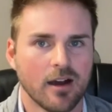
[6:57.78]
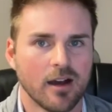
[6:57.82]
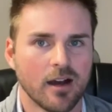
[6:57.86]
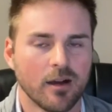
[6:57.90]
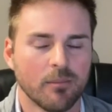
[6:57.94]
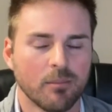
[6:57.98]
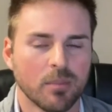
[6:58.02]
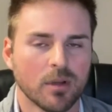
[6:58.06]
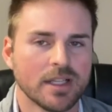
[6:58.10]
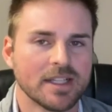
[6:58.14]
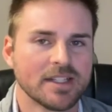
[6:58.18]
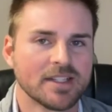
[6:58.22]

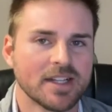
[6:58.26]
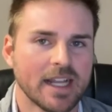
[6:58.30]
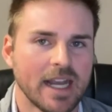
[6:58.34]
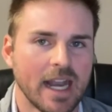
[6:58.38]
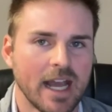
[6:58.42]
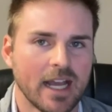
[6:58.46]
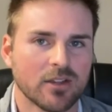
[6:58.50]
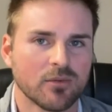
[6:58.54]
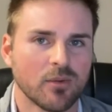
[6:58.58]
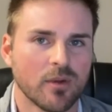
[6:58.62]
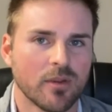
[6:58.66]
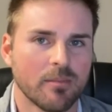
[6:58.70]
please
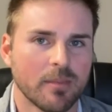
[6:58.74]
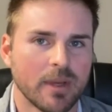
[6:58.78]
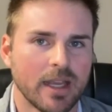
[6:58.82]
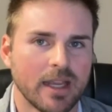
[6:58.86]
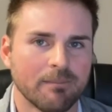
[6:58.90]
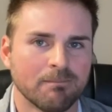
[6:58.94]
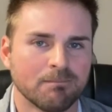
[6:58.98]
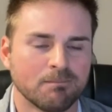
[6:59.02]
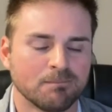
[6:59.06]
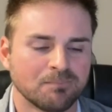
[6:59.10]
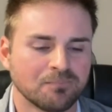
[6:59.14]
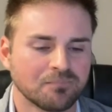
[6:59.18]
connect with
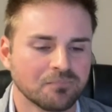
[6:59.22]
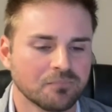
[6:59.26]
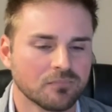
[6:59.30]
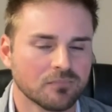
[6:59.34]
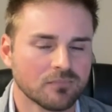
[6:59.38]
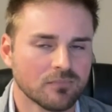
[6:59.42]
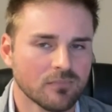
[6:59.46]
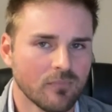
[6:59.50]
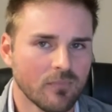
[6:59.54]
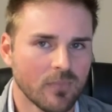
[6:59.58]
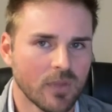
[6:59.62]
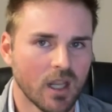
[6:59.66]
me.
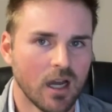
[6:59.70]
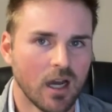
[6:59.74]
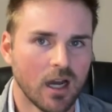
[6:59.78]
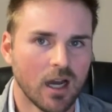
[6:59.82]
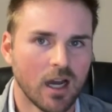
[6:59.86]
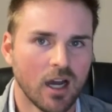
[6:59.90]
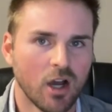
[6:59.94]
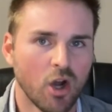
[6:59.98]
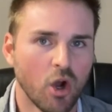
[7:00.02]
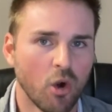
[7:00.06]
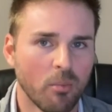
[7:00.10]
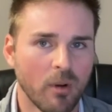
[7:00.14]

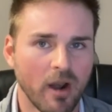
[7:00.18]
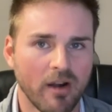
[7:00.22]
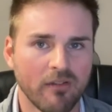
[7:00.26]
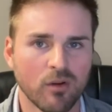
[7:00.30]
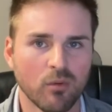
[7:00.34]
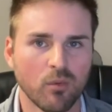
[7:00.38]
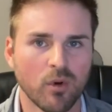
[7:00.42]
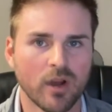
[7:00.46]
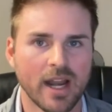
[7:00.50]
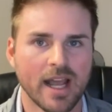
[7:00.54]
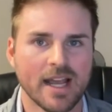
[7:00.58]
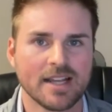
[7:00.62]
Hope
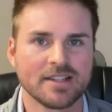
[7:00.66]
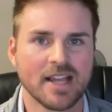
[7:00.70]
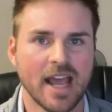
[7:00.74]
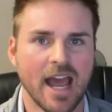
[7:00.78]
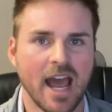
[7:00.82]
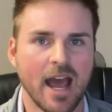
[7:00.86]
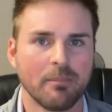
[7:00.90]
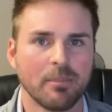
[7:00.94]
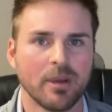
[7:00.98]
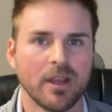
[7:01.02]
everyone has a happy